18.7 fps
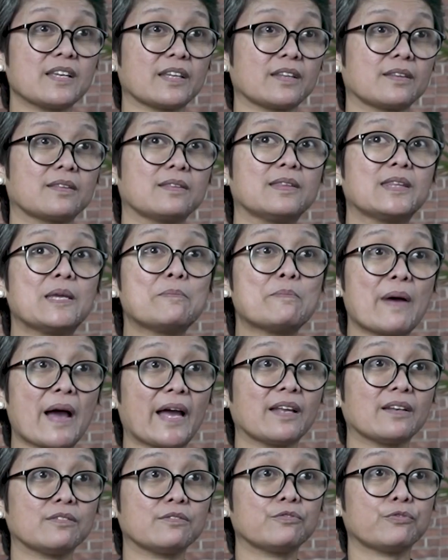that
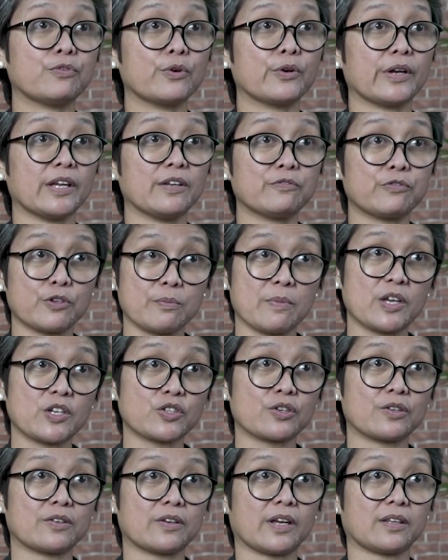demand for
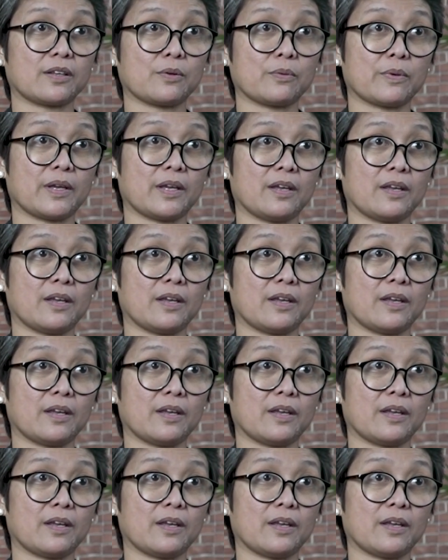information right away.